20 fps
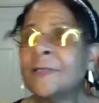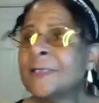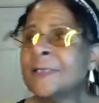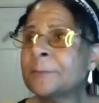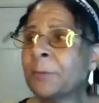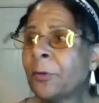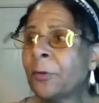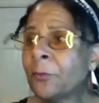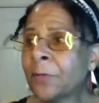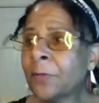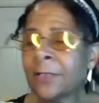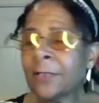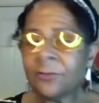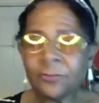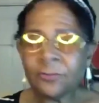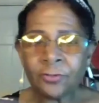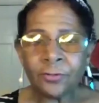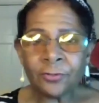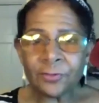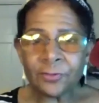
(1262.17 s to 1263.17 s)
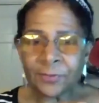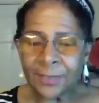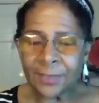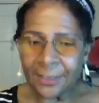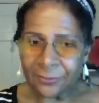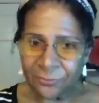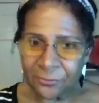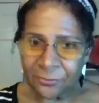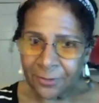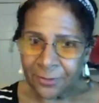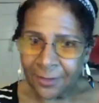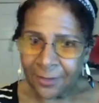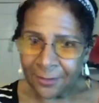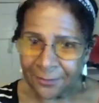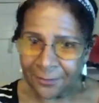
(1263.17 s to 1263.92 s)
spoke at church not too long